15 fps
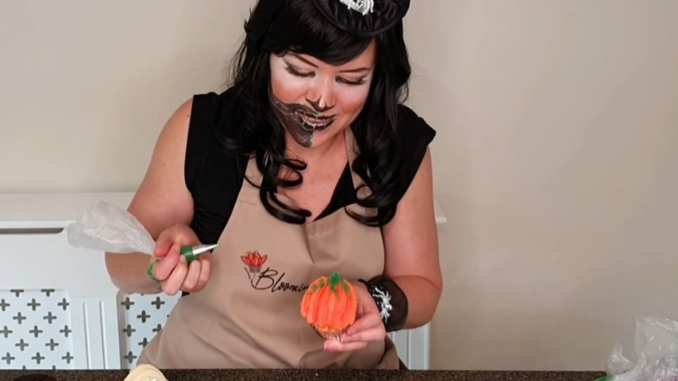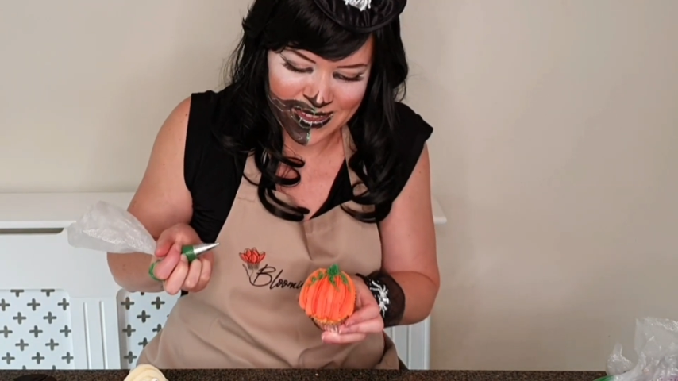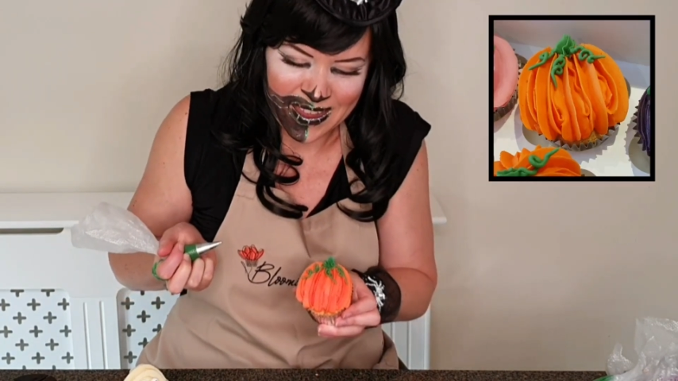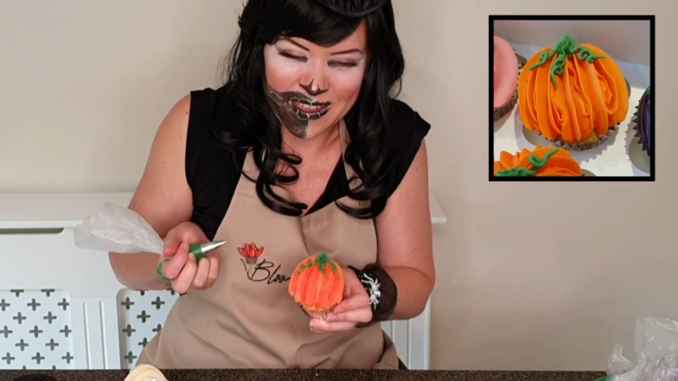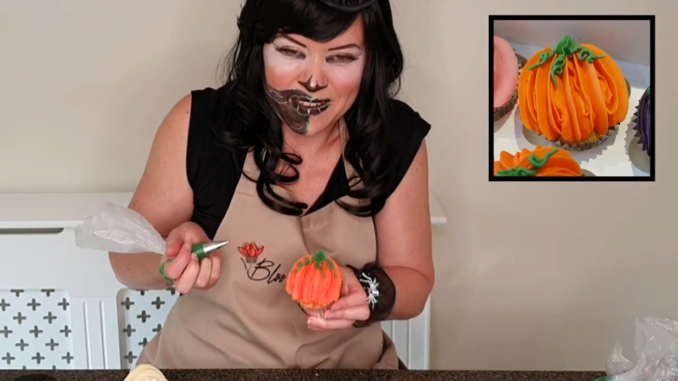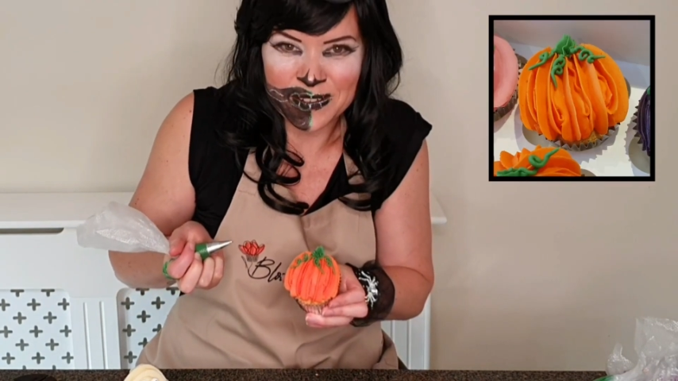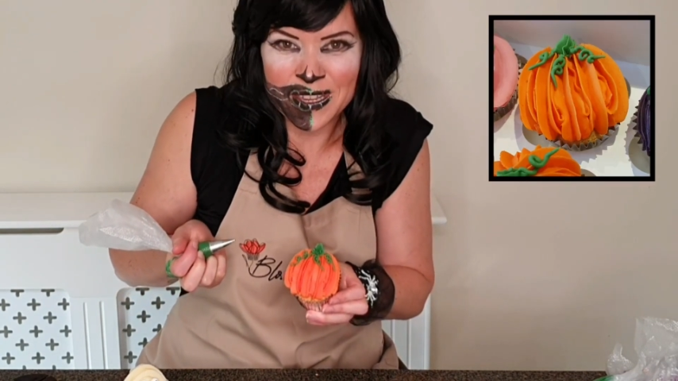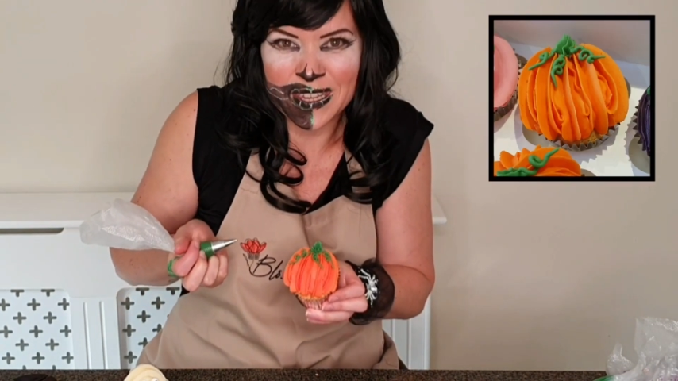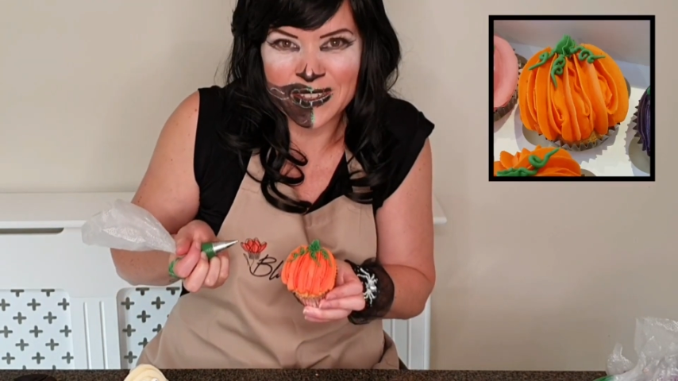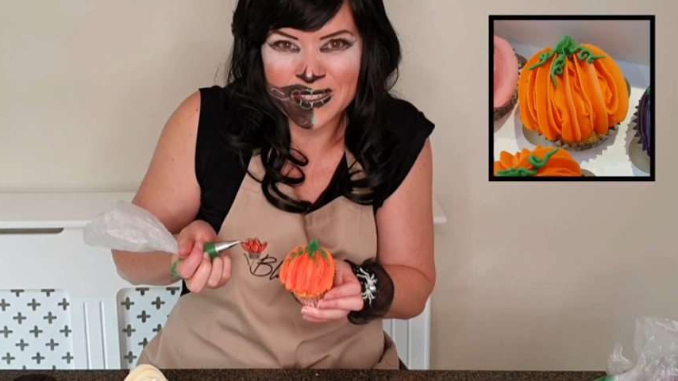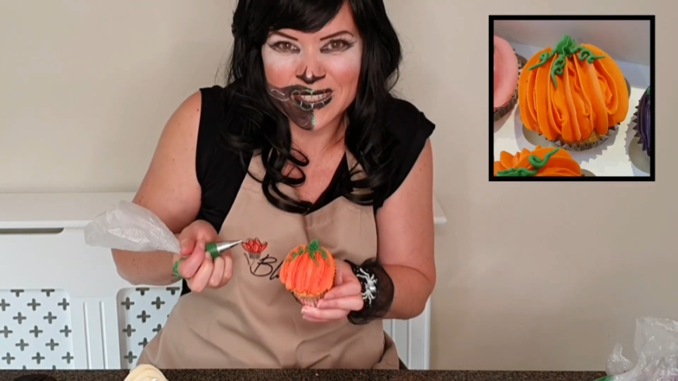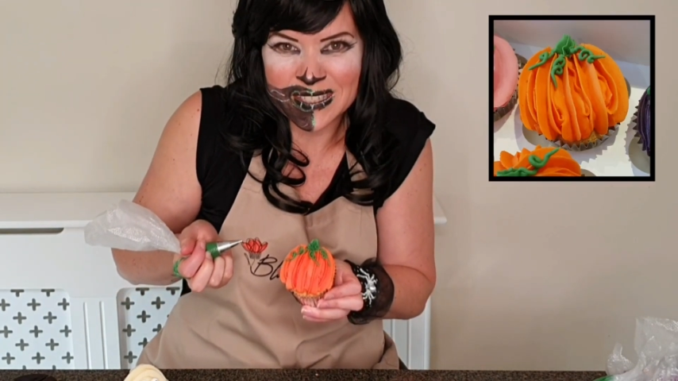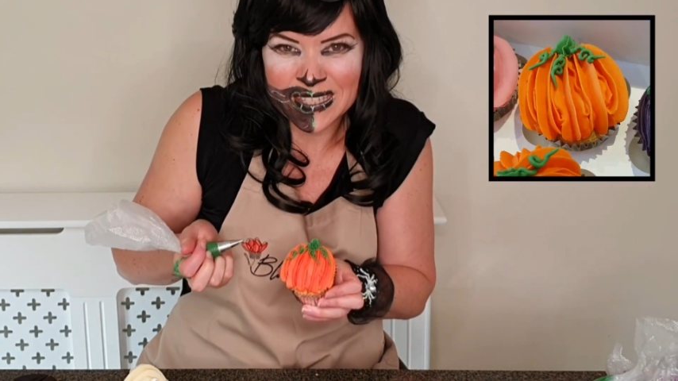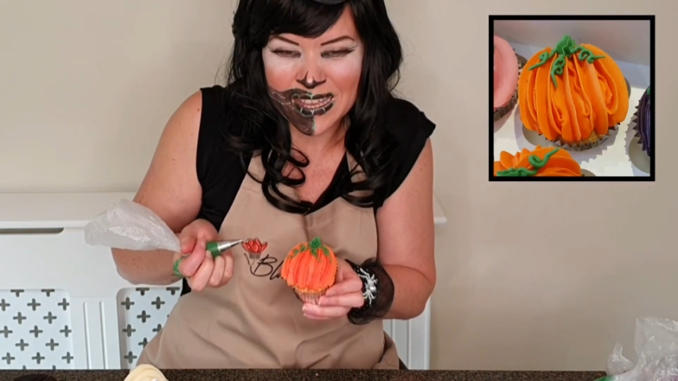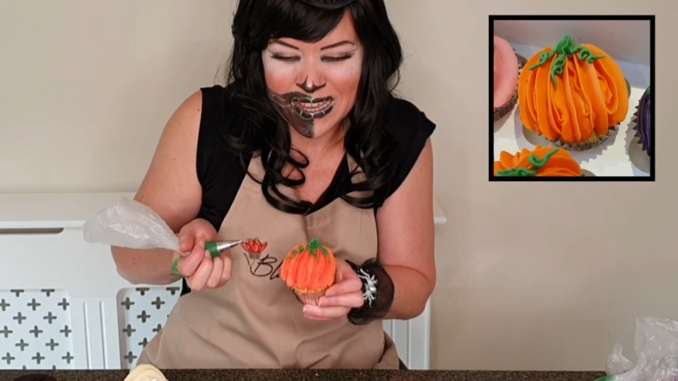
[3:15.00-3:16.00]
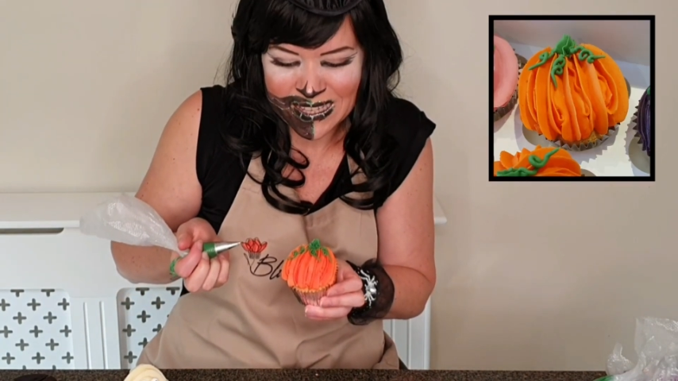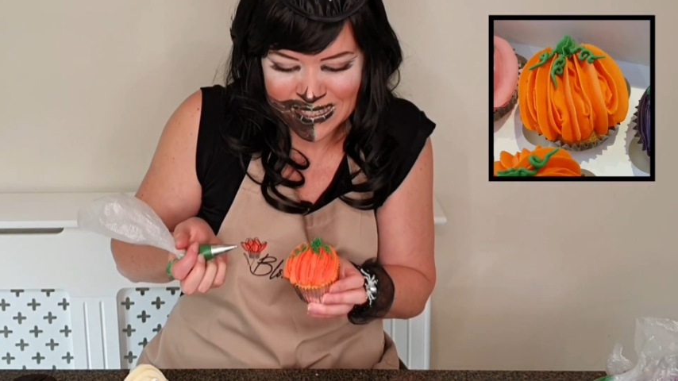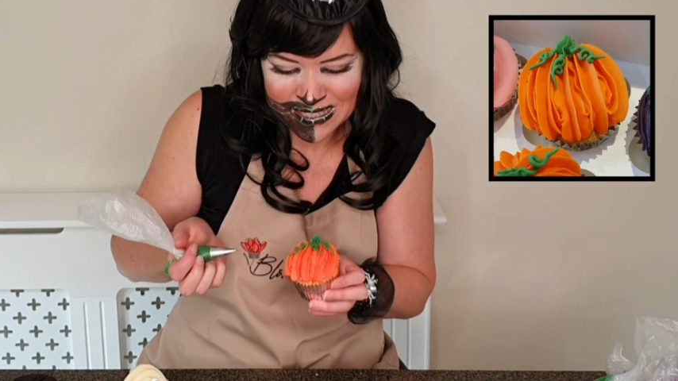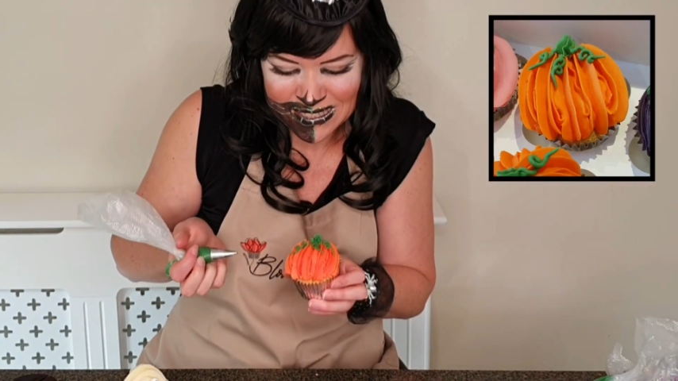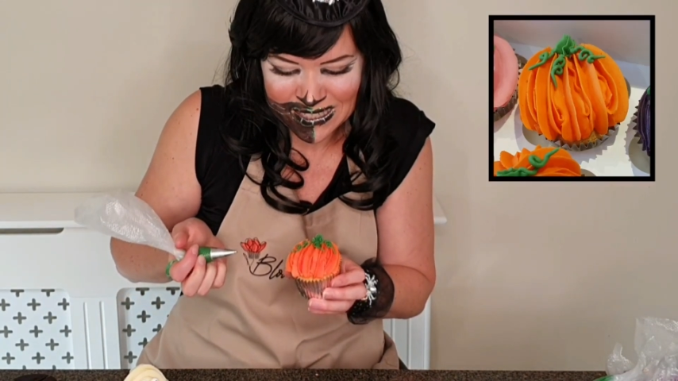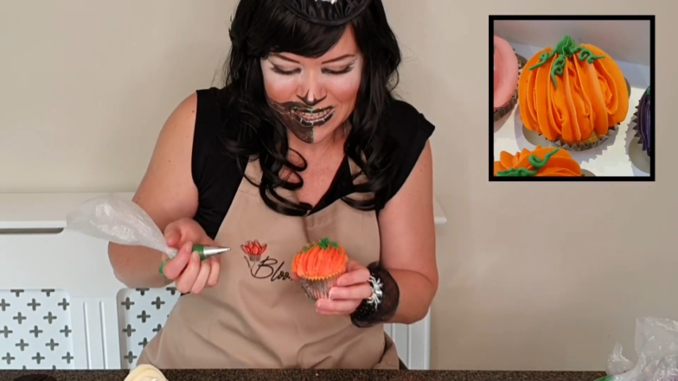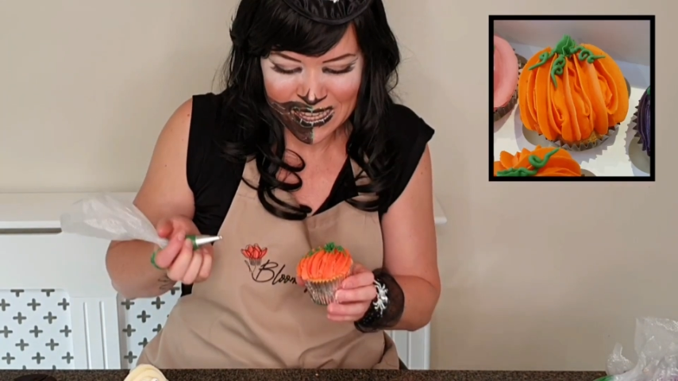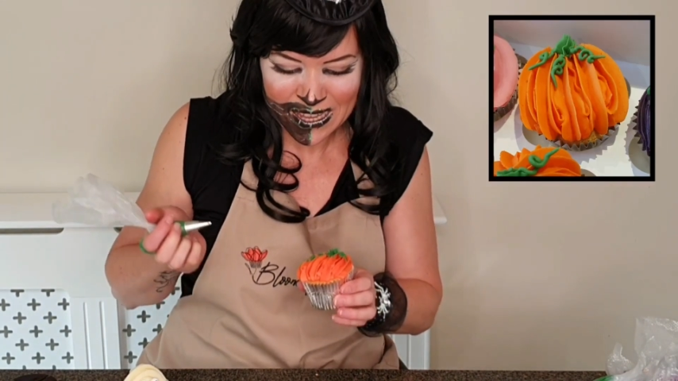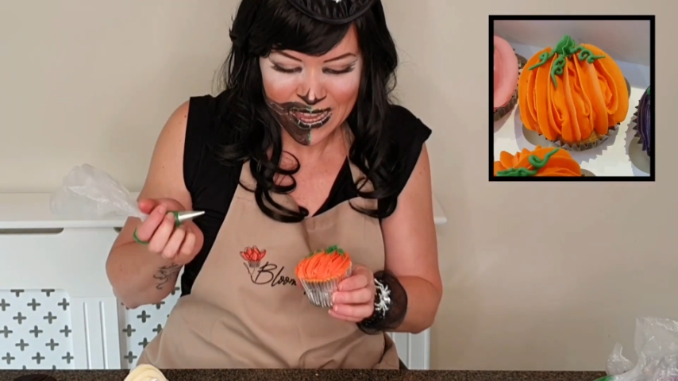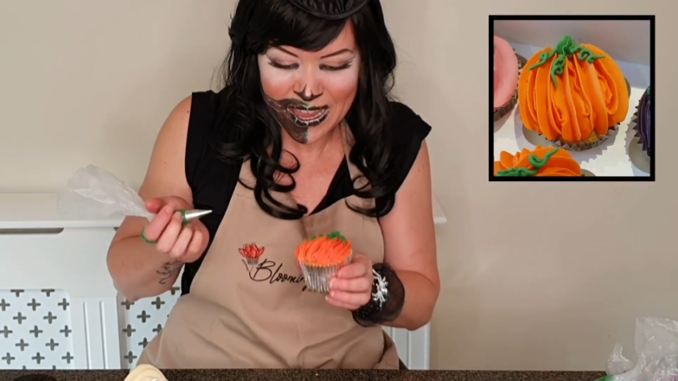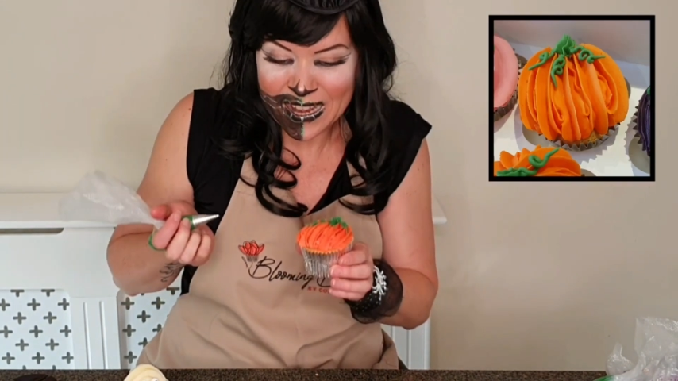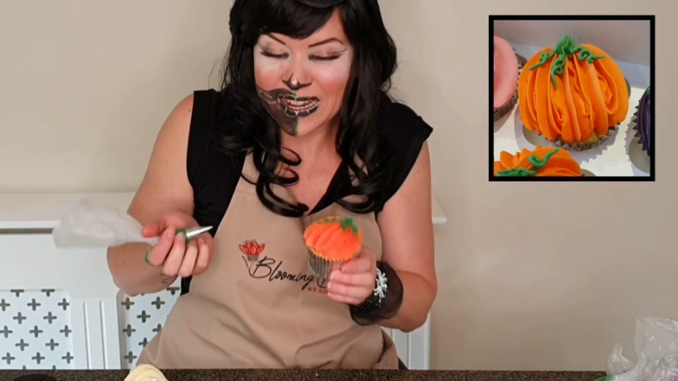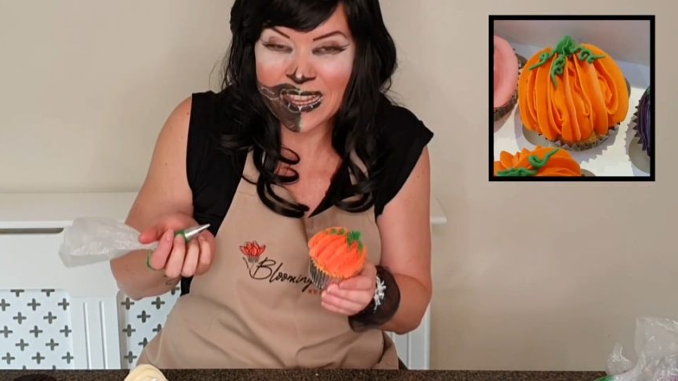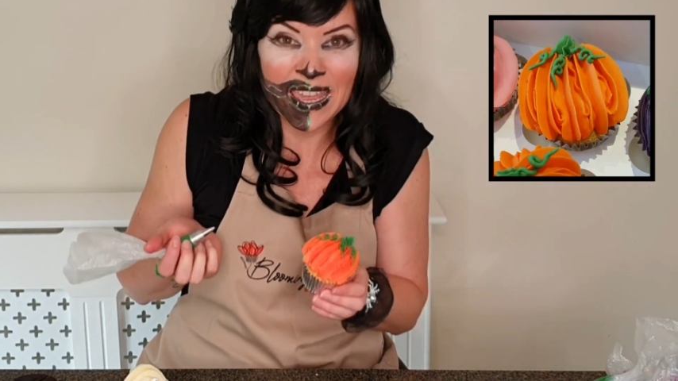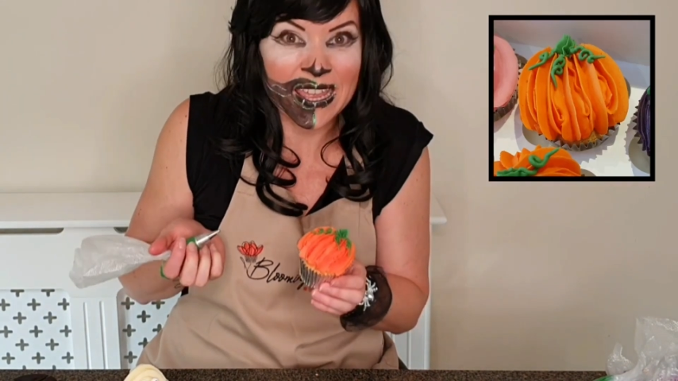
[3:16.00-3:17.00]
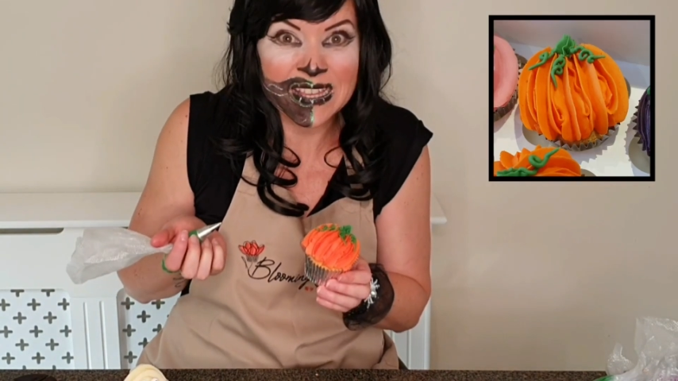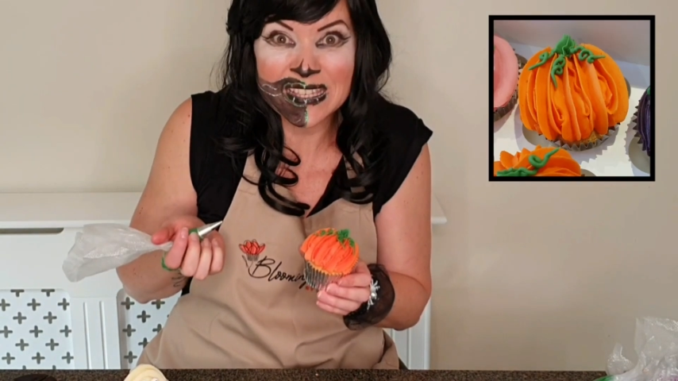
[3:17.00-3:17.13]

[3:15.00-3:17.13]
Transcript: How cute is that? And again,